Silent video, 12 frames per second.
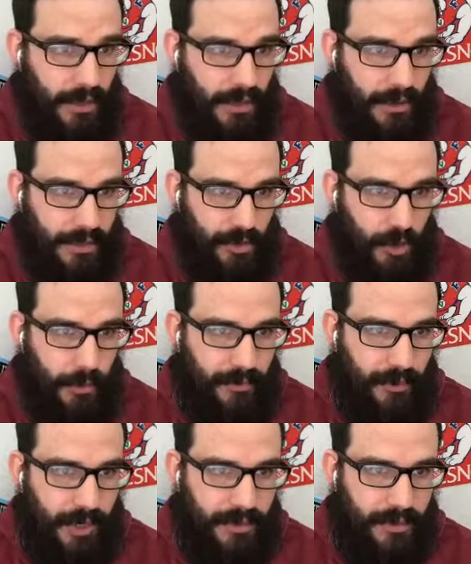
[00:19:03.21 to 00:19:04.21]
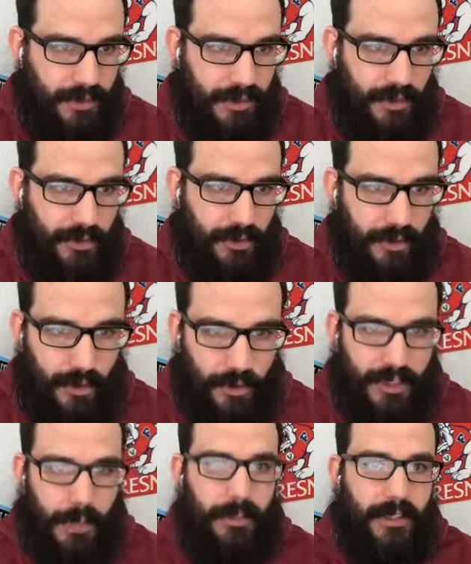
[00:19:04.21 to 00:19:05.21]
In super flex leagues or in
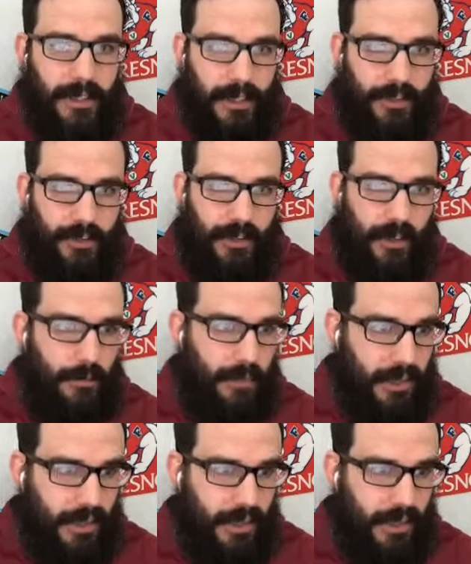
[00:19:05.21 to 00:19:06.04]
those type of leagues, you're going to be